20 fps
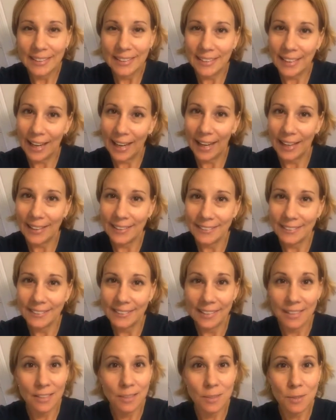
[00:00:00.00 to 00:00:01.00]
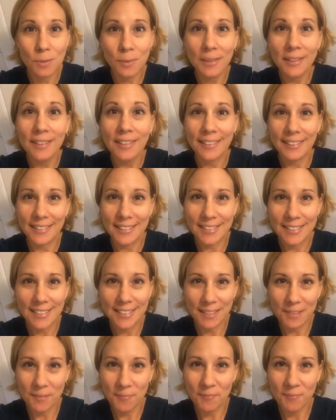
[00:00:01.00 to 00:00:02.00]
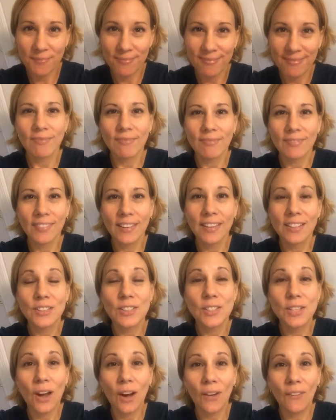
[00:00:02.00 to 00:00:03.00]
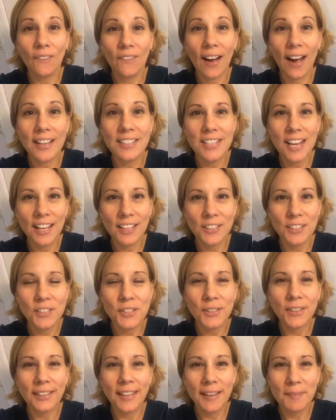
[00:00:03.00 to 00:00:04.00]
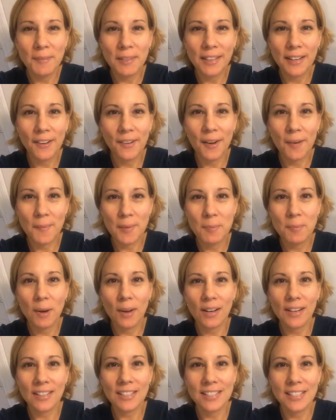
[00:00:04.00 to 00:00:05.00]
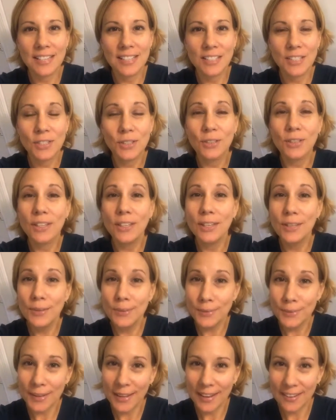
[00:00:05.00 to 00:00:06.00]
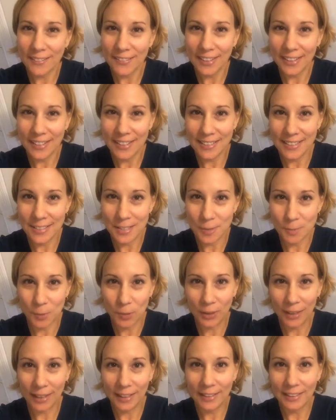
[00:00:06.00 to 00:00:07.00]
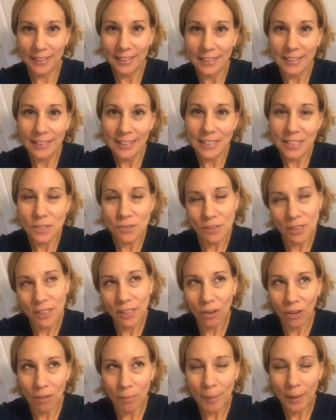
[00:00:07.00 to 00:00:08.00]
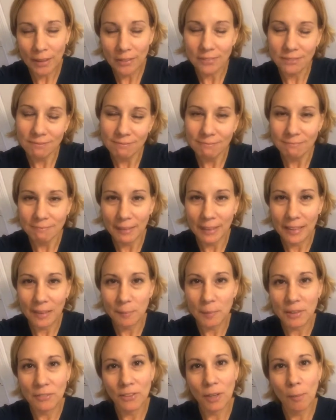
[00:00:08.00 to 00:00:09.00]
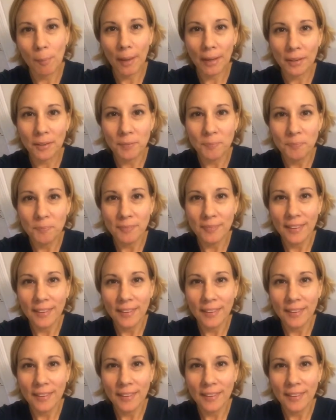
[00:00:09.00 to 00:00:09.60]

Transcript: Yeah, is what it is. So I challenge you to let me know how many products it took you to get ready this morning. It's really all about making me feel better.